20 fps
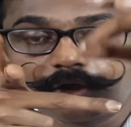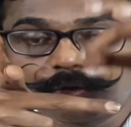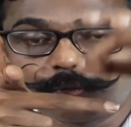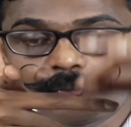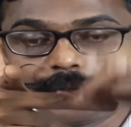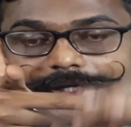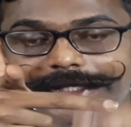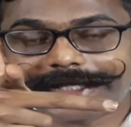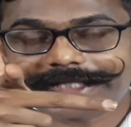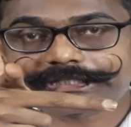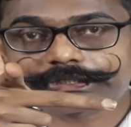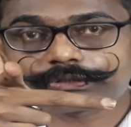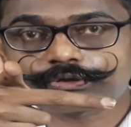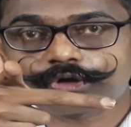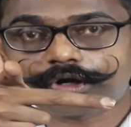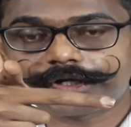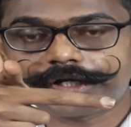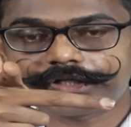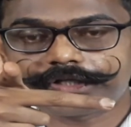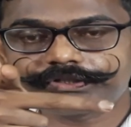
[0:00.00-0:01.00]
Will X
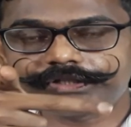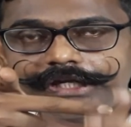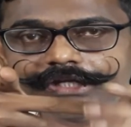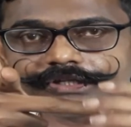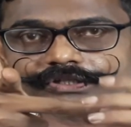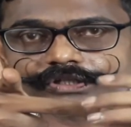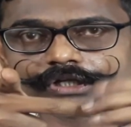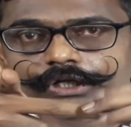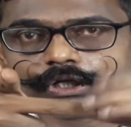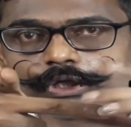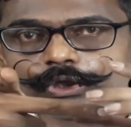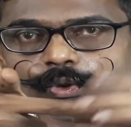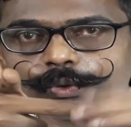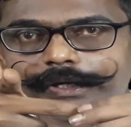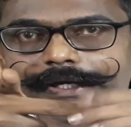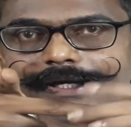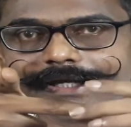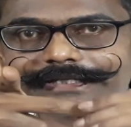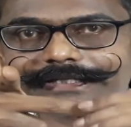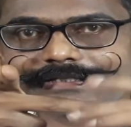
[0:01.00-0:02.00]
coordinate change?
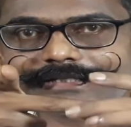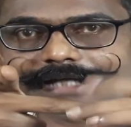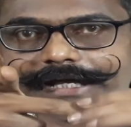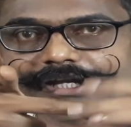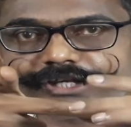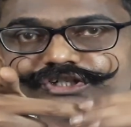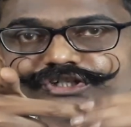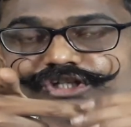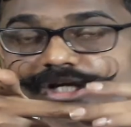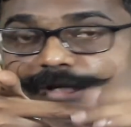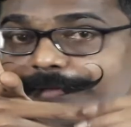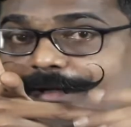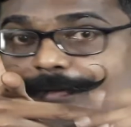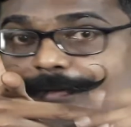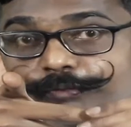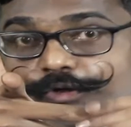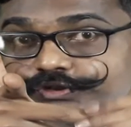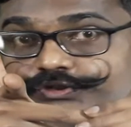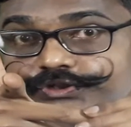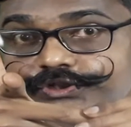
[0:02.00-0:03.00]
No, X direction remain
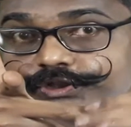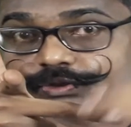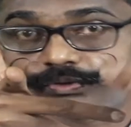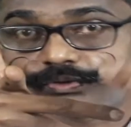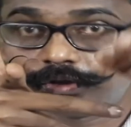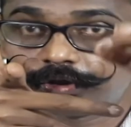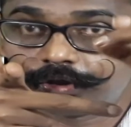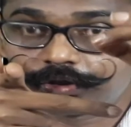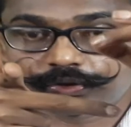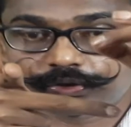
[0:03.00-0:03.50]
positive.